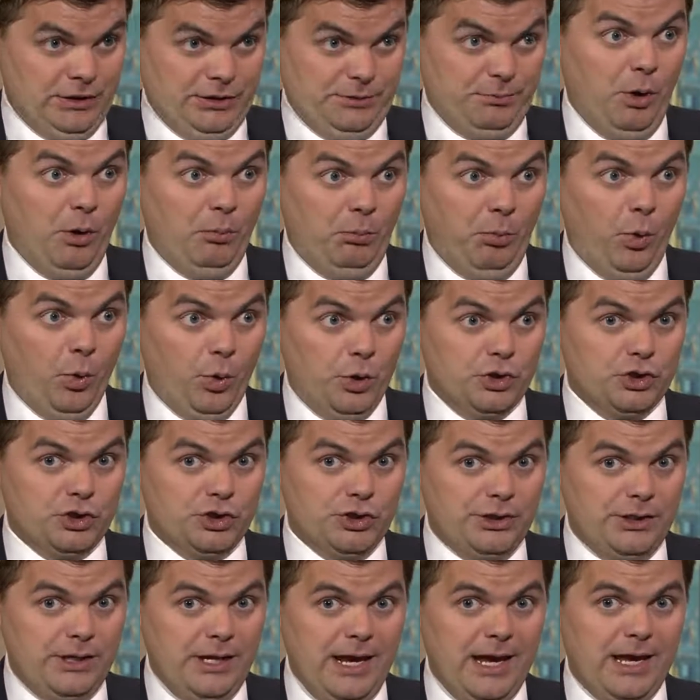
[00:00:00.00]
a small
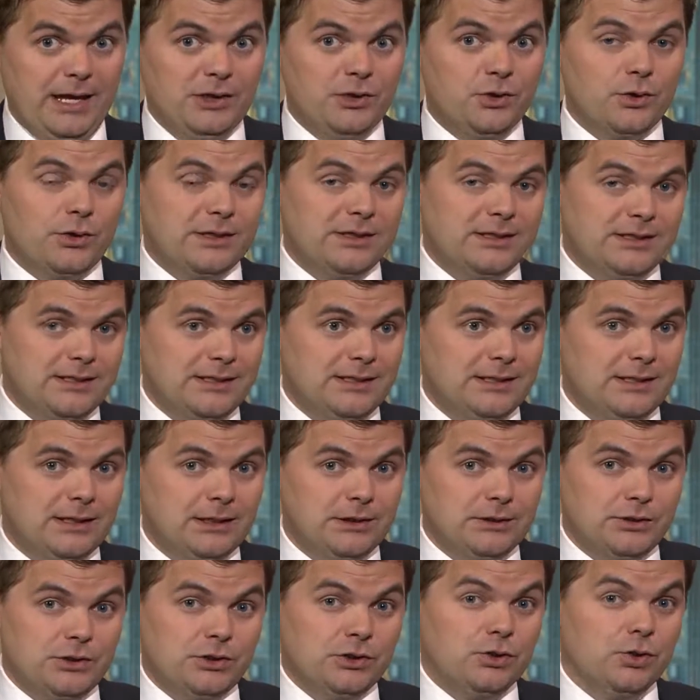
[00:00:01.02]
portion and you can see
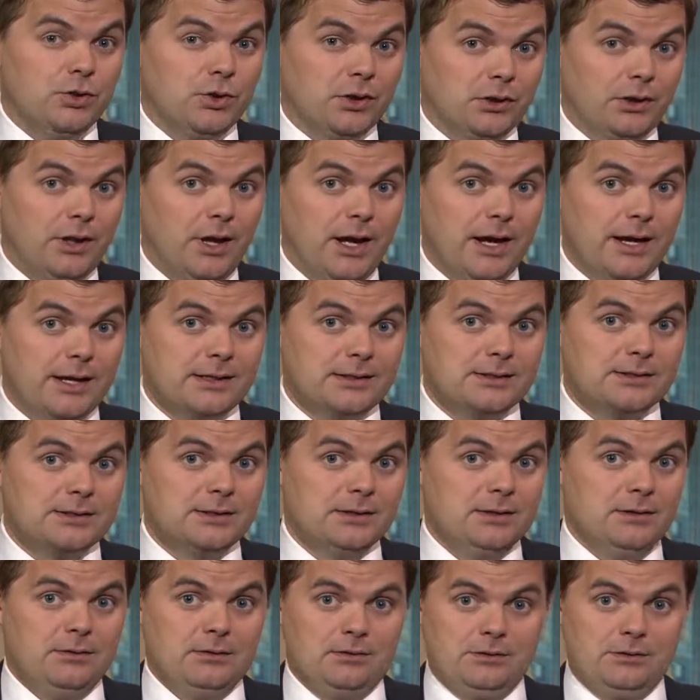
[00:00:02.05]
it to utilize